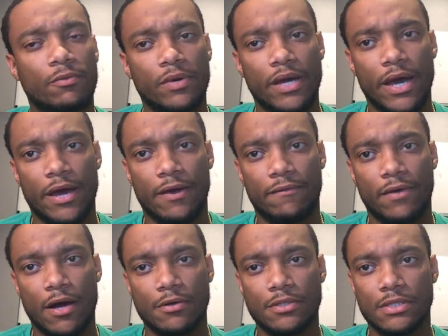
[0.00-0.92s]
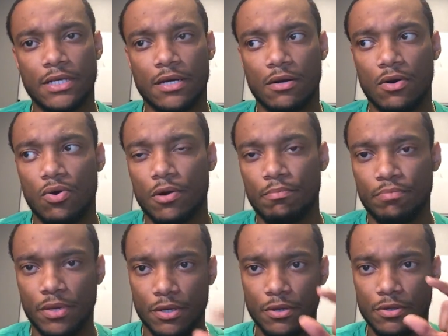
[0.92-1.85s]
we have houses that are on
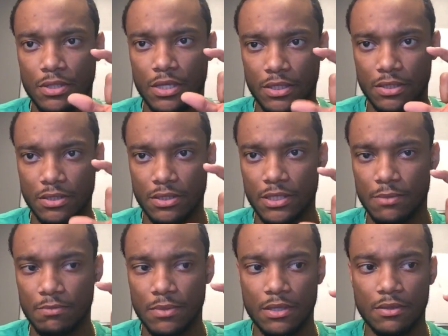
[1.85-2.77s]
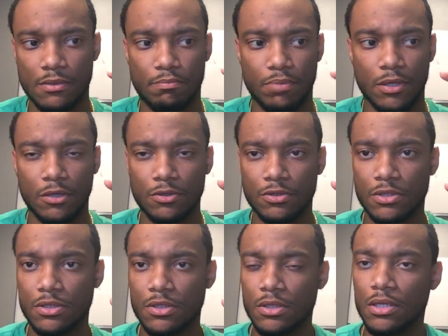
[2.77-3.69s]
piers, like the cement pillars,
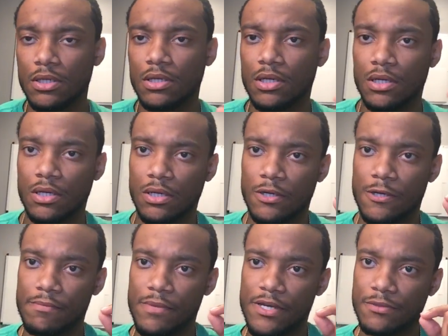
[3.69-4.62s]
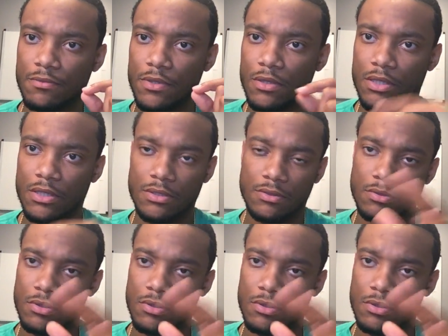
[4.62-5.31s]
as well as